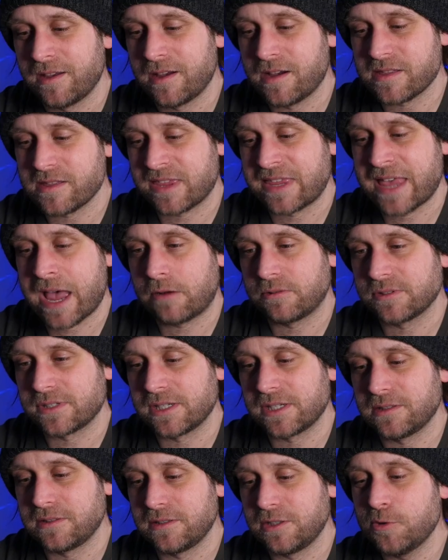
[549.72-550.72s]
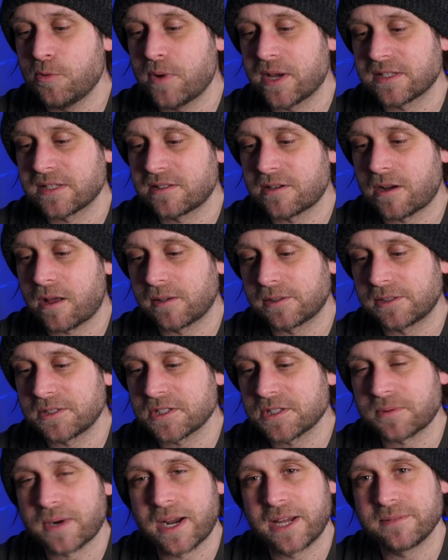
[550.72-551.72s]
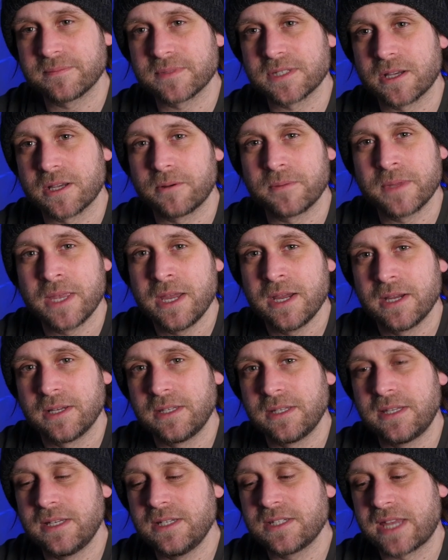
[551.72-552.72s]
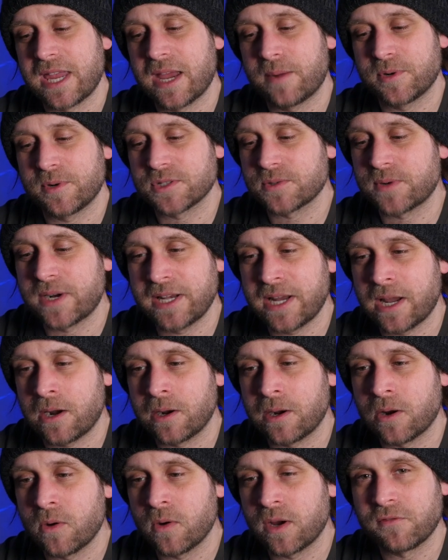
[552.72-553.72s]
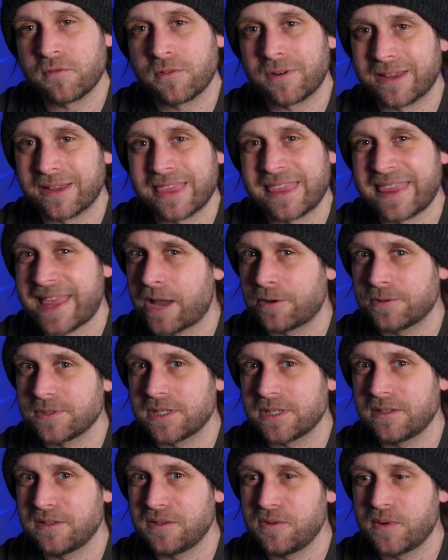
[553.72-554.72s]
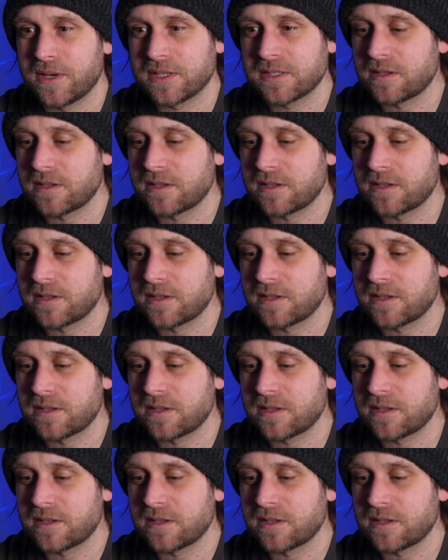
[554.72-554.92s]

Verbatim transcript: a thousand US dollars, right? So these cameras right now are going for a thousand US